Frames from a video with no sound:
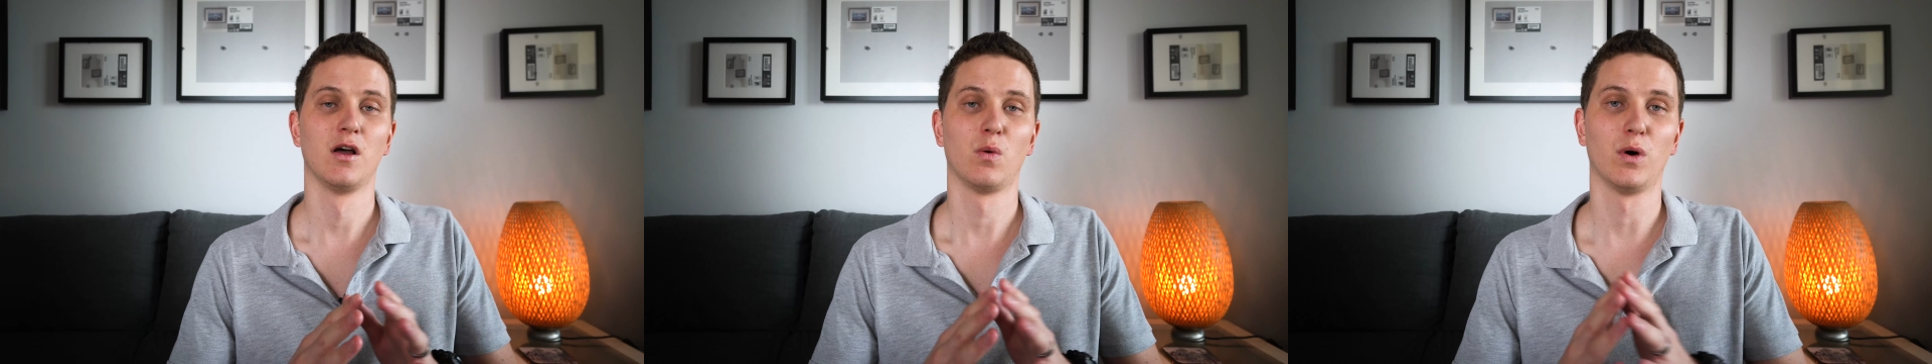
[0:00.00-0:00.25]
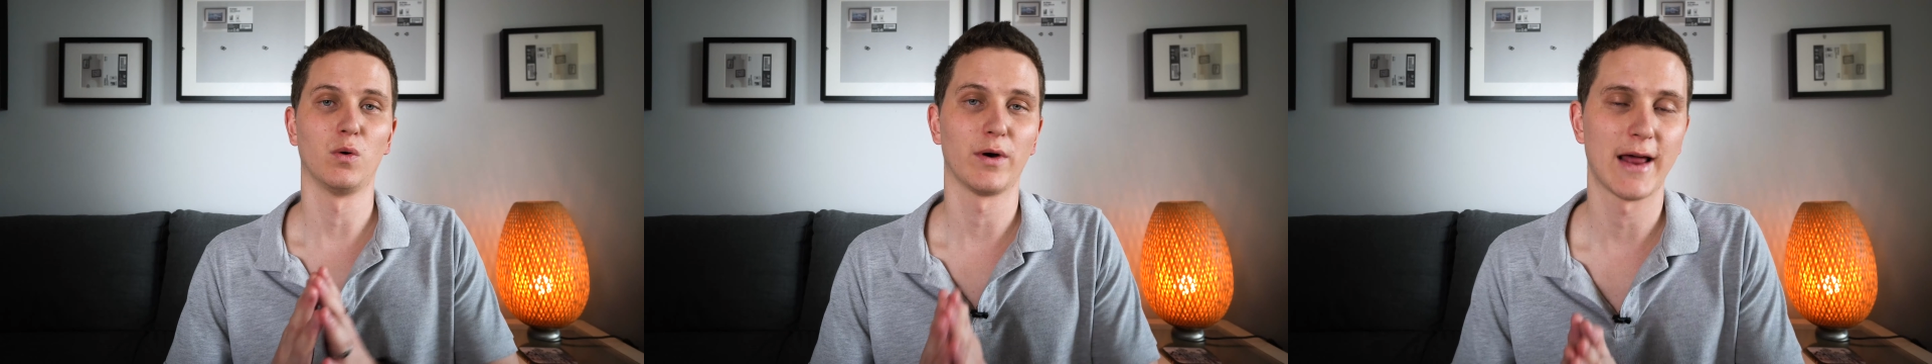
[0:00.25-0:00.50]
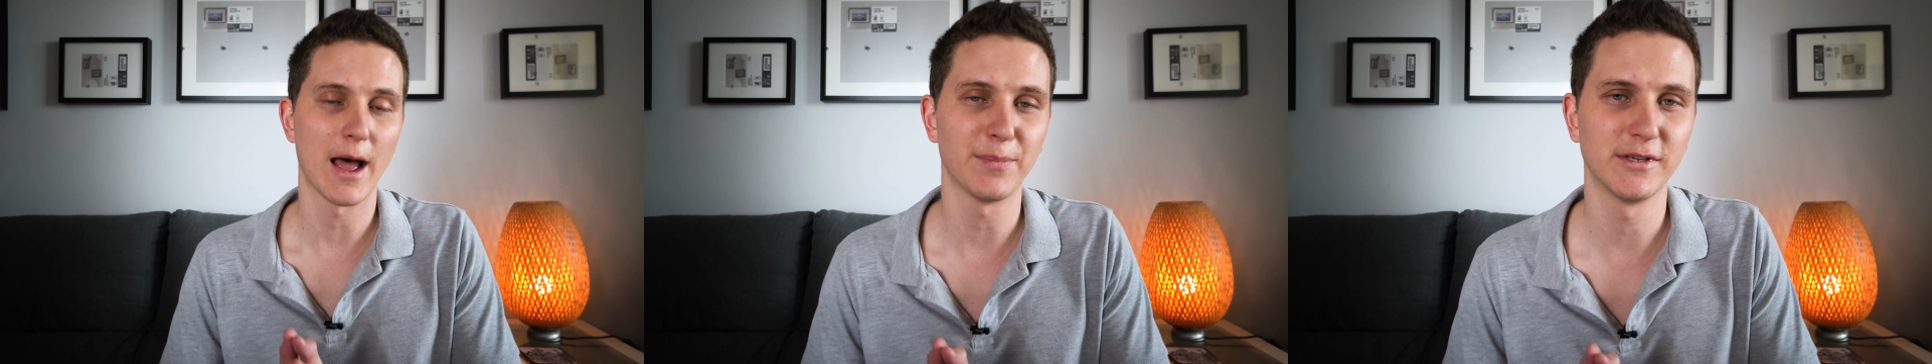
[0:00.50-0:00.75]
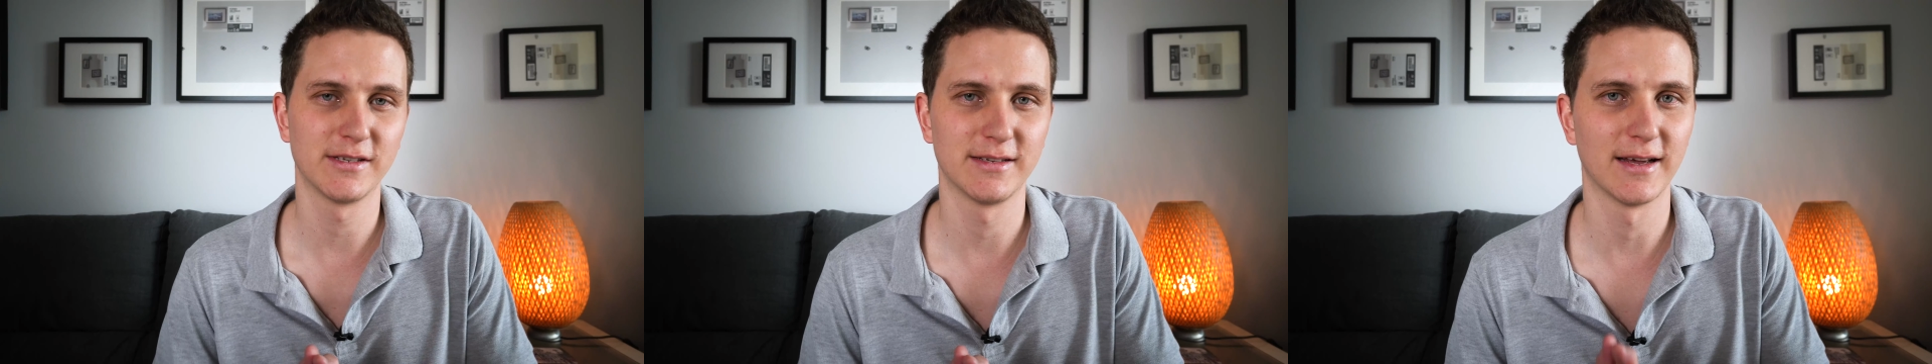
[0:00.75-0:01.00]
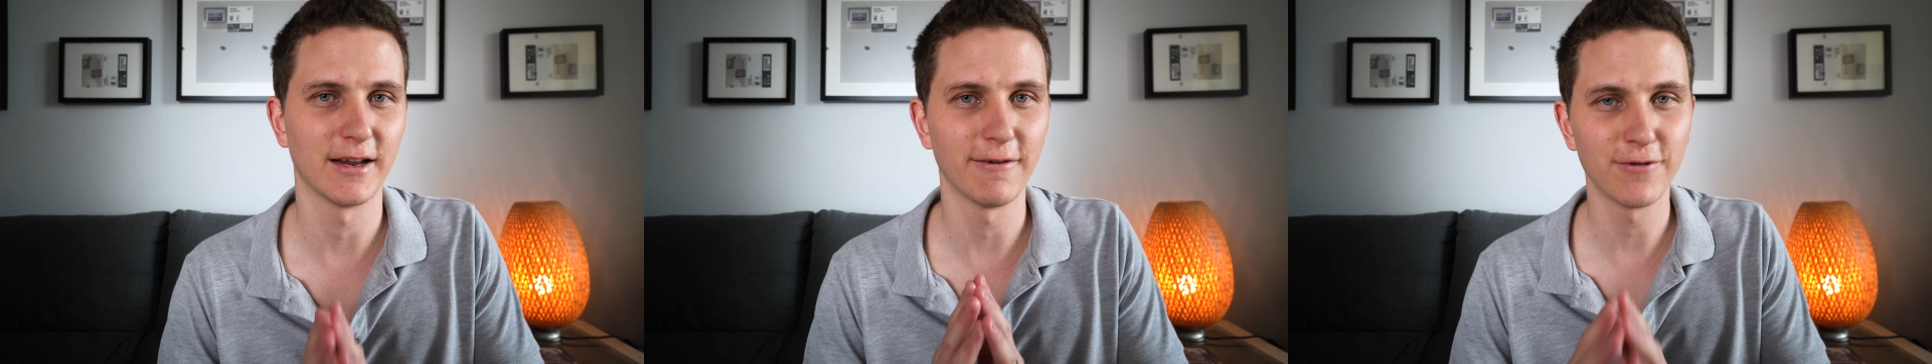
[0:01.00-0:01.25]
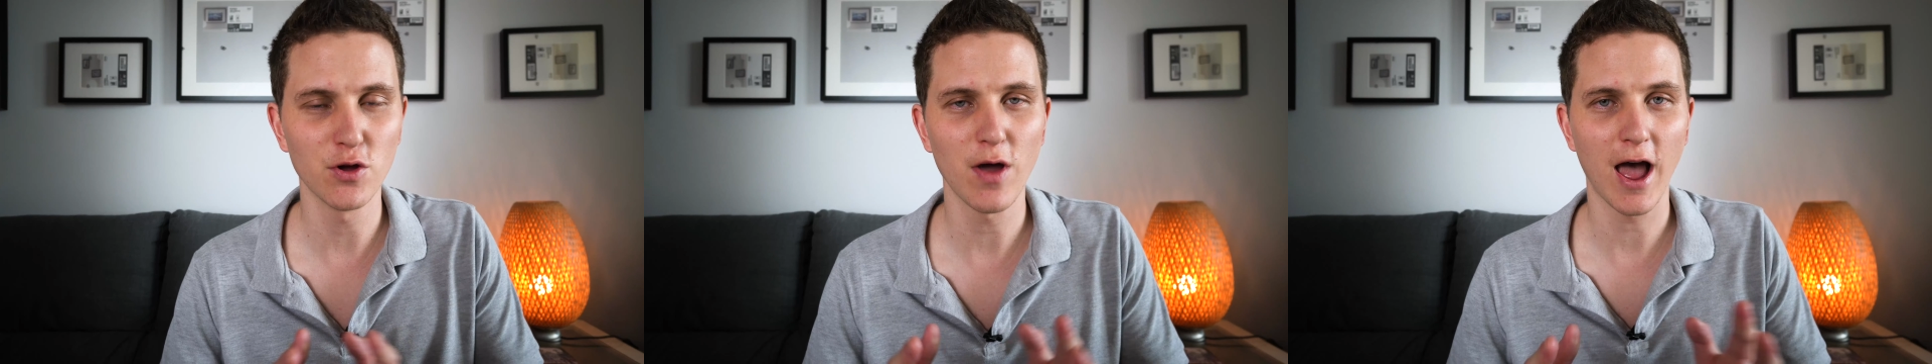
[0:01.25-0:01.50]
Well, what happens is that
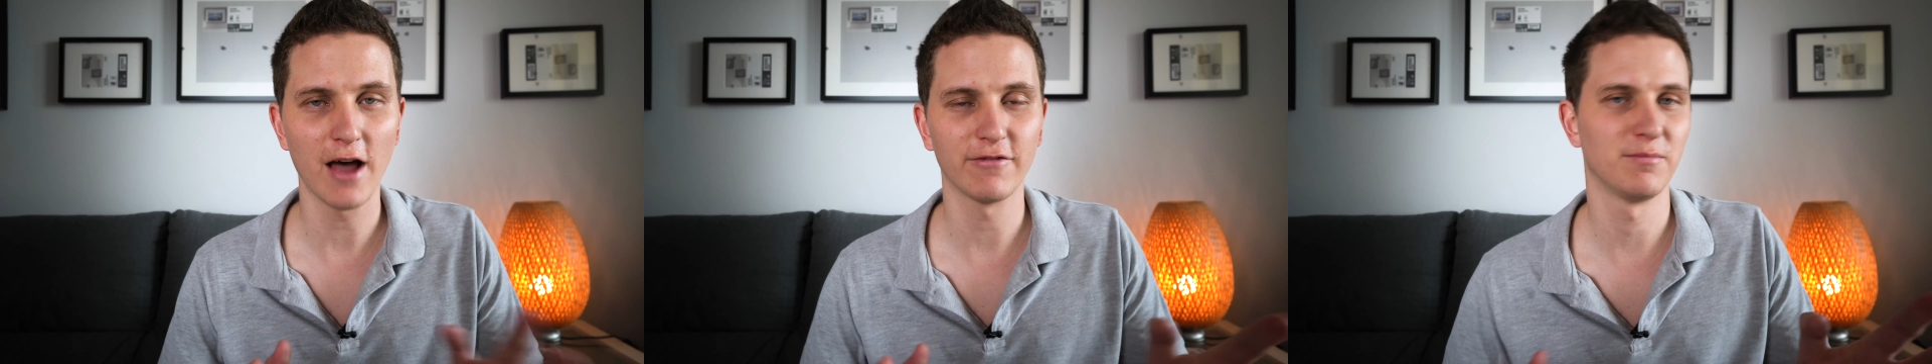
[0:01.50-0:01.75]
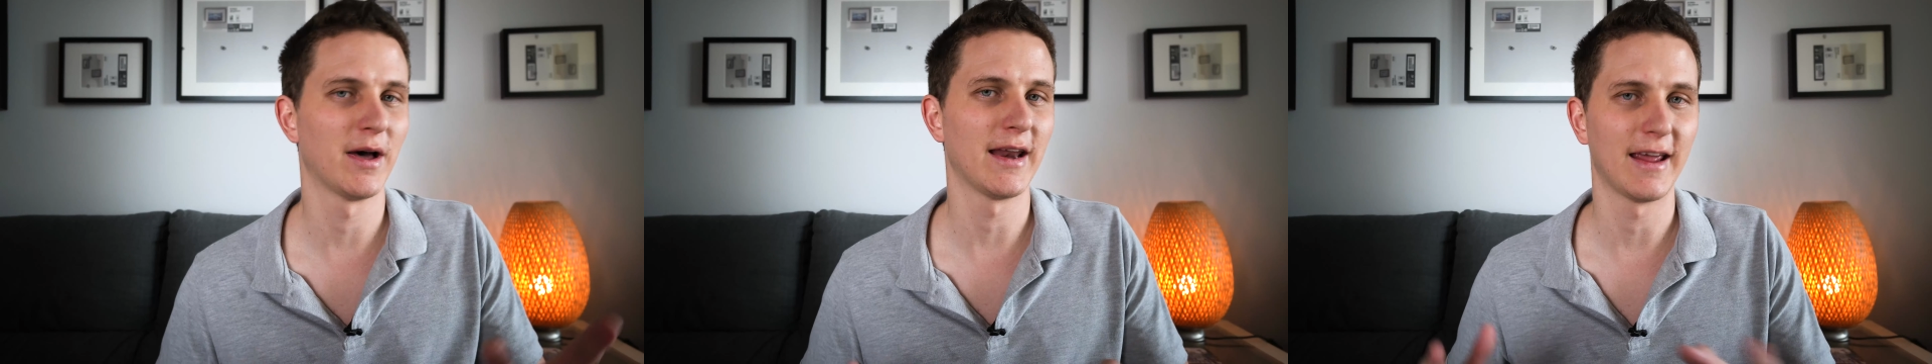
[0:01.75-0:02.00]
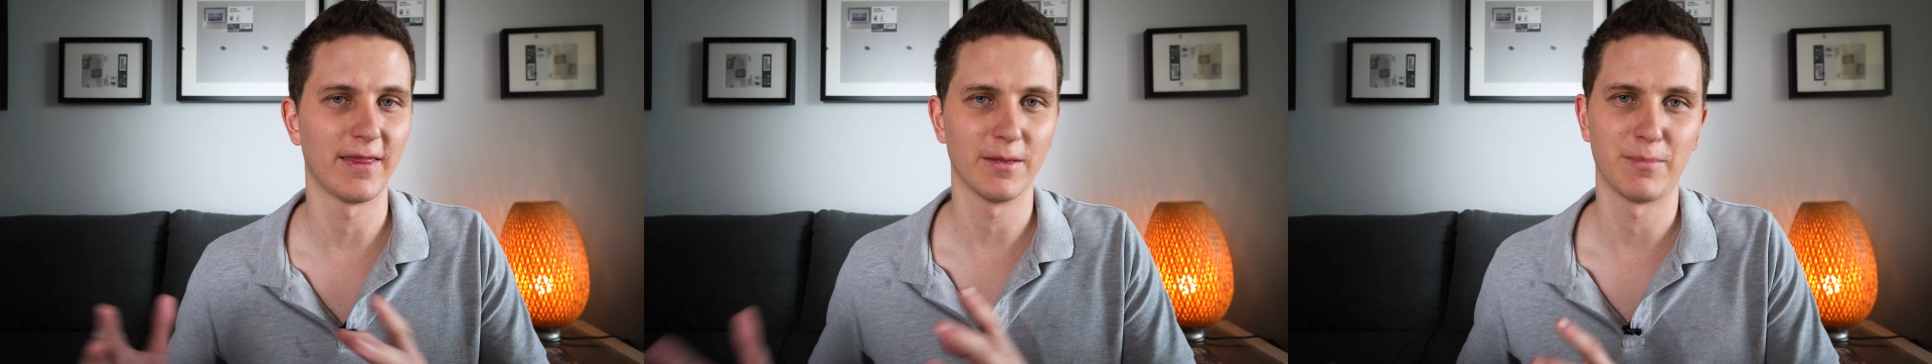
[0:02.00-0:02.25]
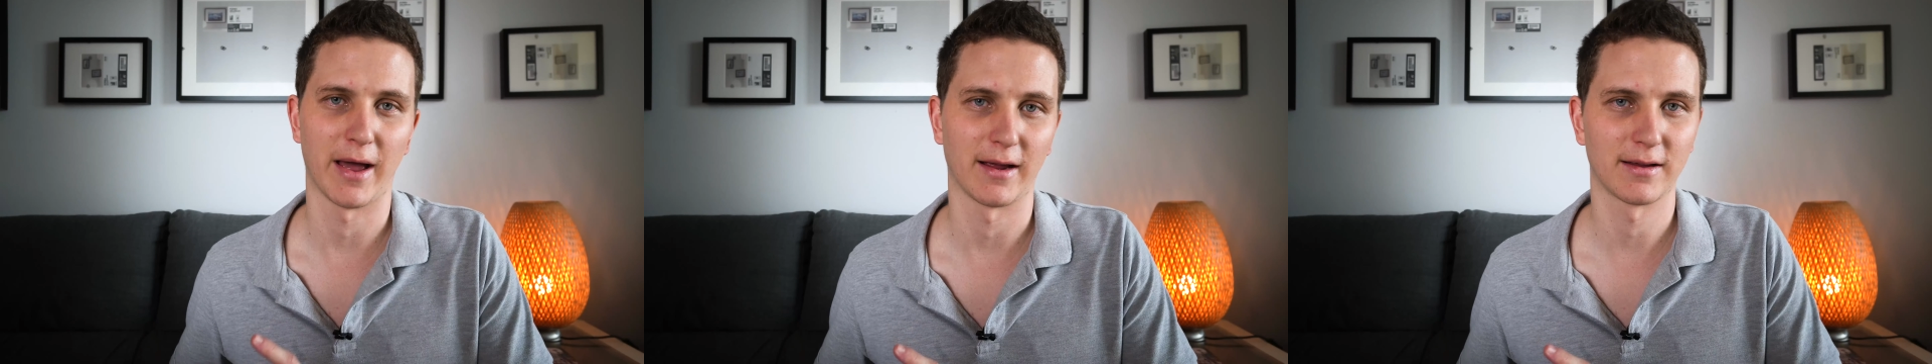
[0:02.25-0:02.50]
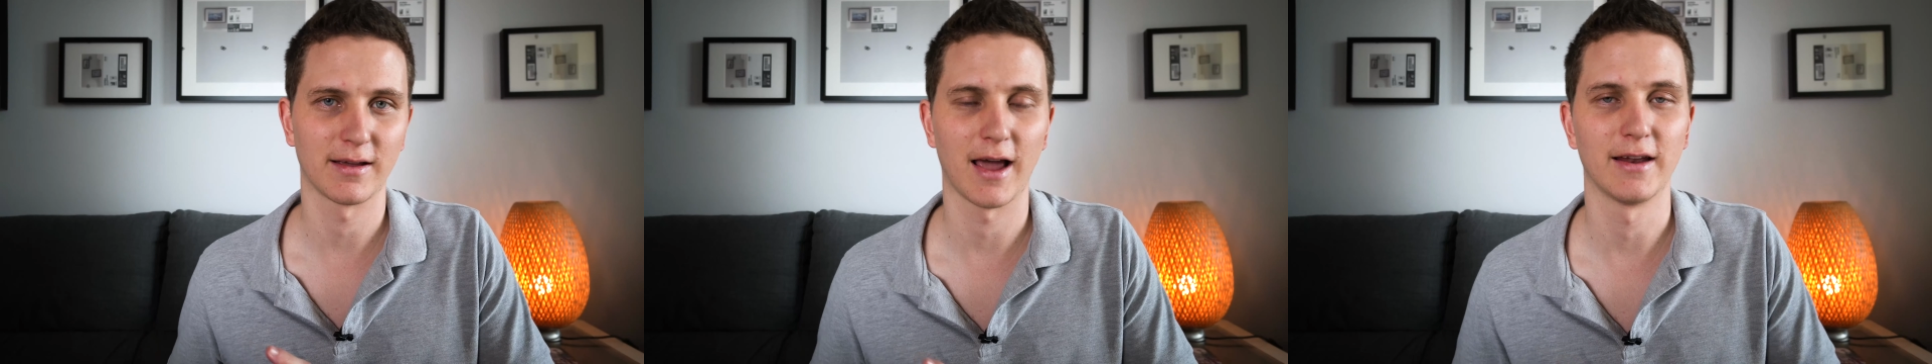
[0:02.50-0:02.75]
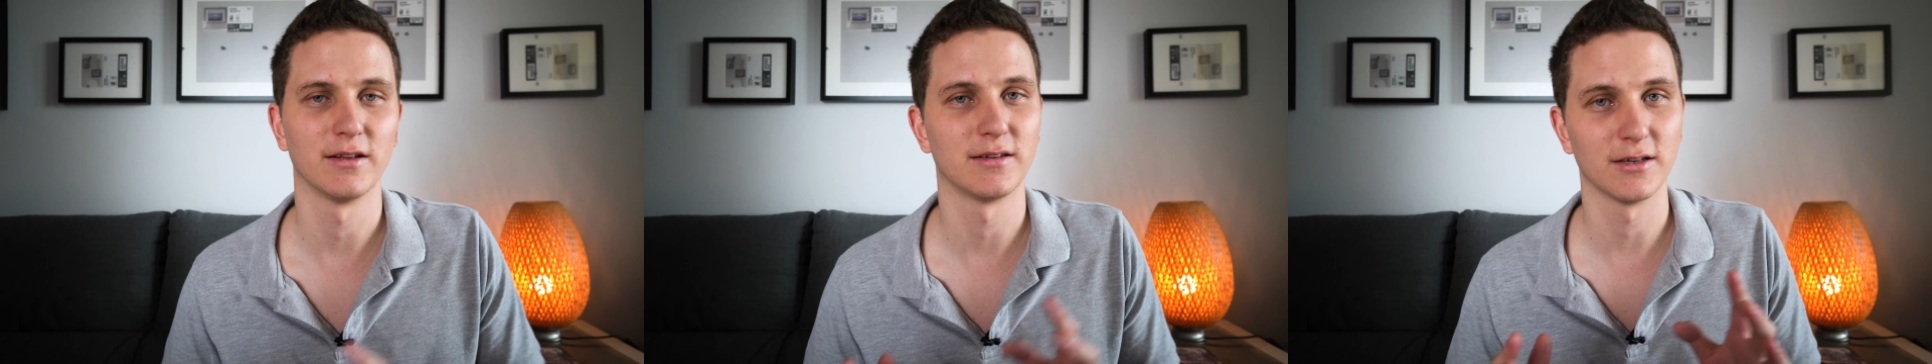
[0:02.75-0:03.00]
if you have money in the bank
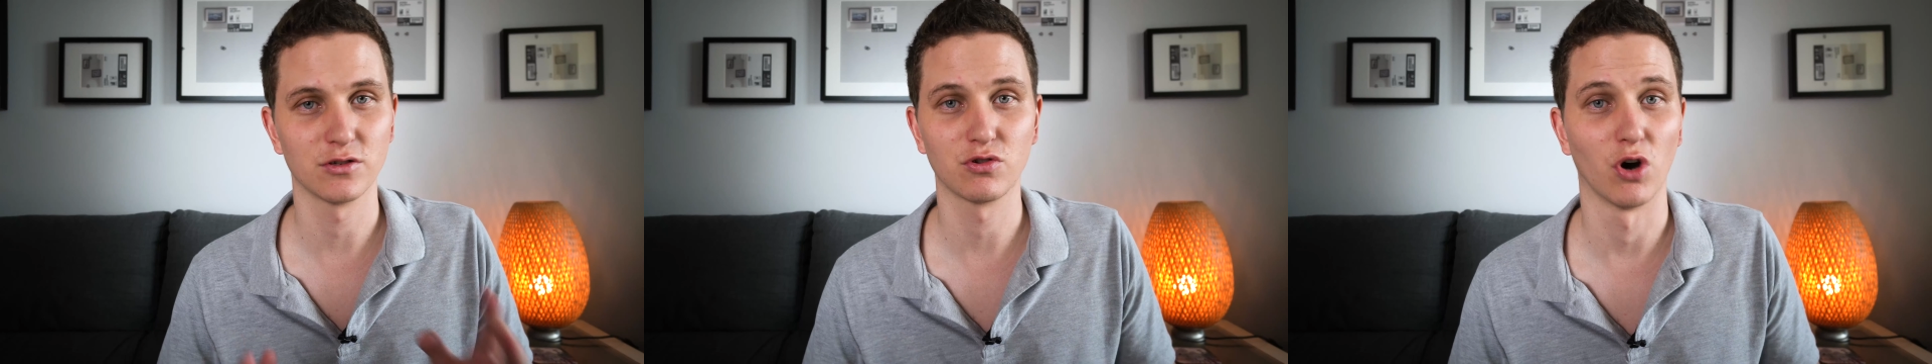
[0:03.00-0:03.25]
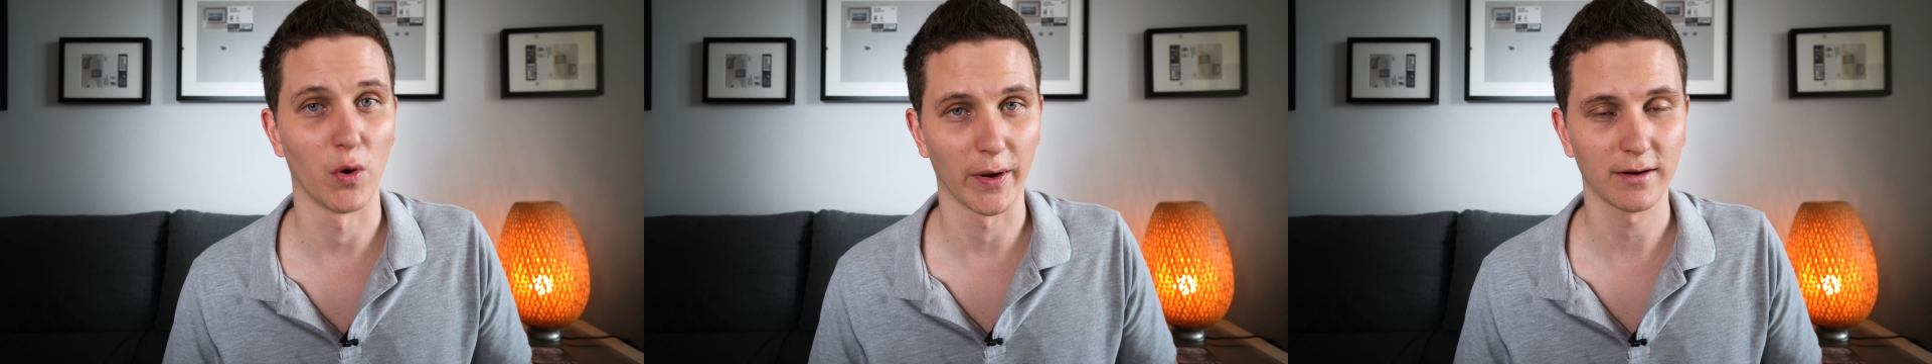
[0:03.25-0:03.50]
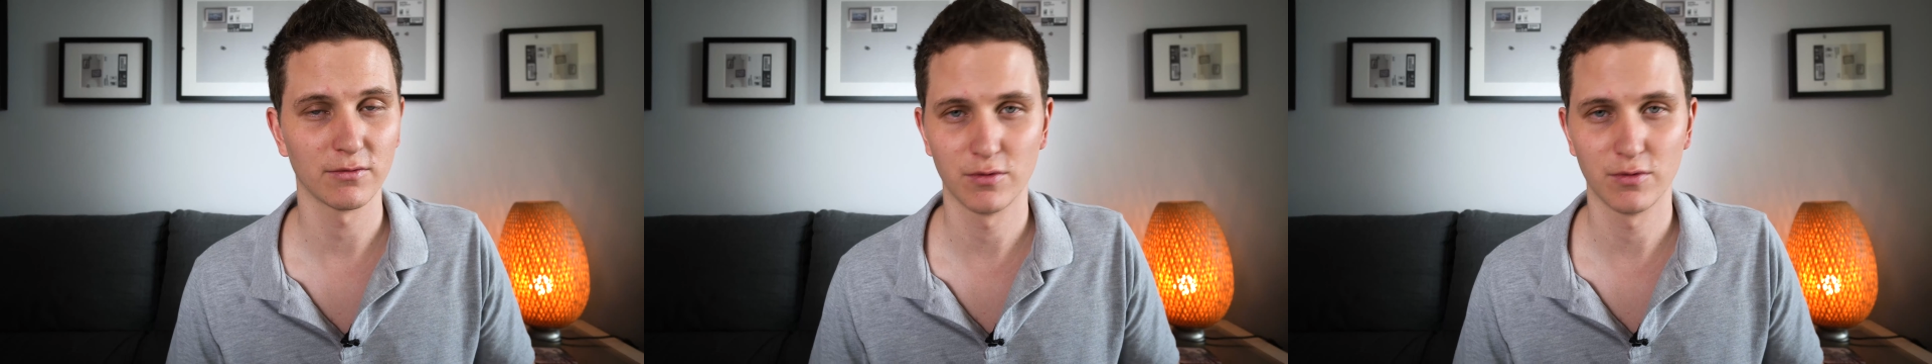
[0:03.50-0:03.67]
and it is growing,